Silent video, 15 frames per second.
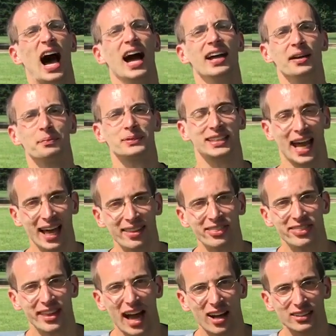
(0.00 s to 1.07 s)
I am
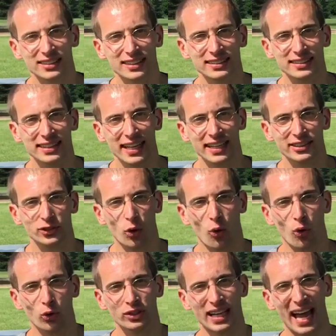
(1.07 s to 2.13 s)
10,000 days
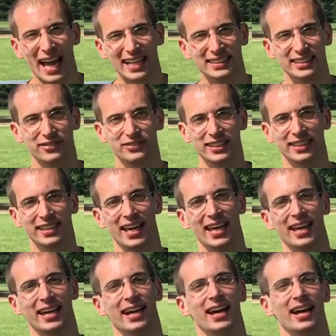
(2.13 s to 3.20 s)
old as of
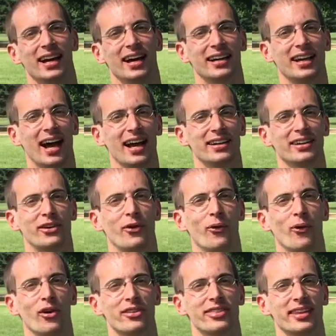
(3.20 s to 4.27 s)
today, a kind of
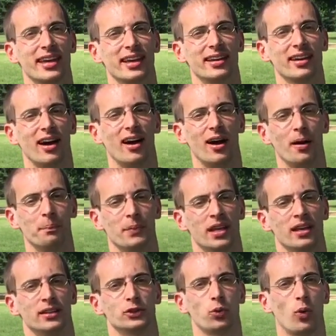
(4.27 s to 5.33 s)
cool thing.
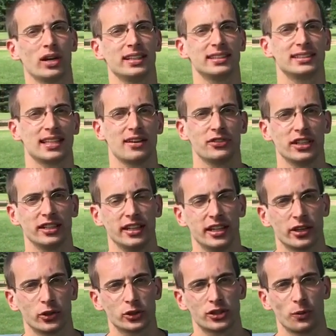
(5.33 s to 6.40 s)
27
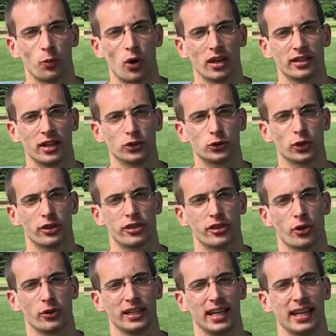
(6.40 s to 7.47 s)
years and
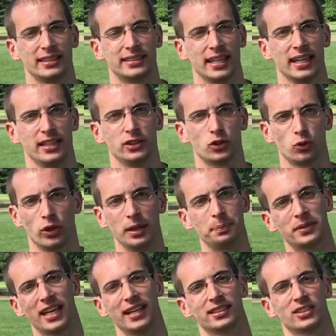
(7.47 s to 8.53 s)
138 days,
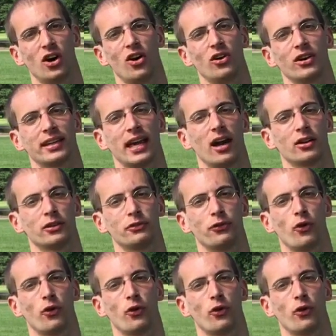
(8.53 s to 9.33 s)
leap days all accounted